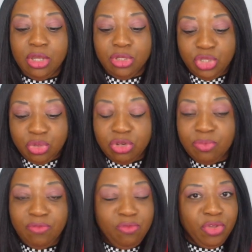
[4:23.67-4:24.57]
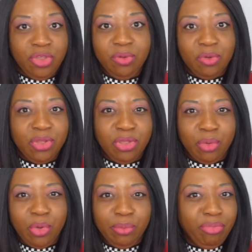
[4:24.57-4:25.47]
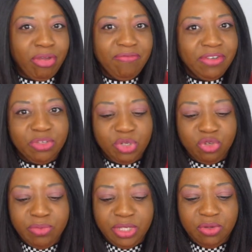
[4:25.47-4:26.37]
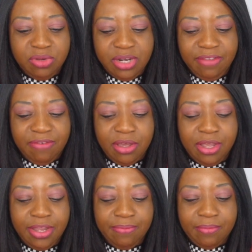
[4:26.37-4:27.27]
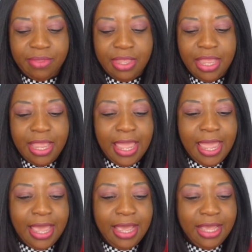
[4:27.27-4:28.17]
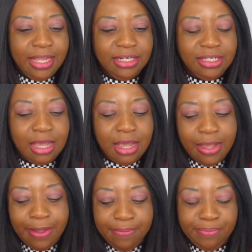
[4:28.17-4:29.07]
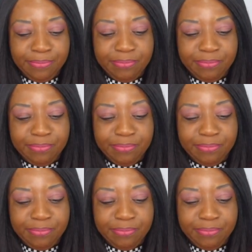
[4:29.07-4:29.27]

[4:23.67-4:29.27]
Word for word: suitable for you or your own preference which would be totally fine and um,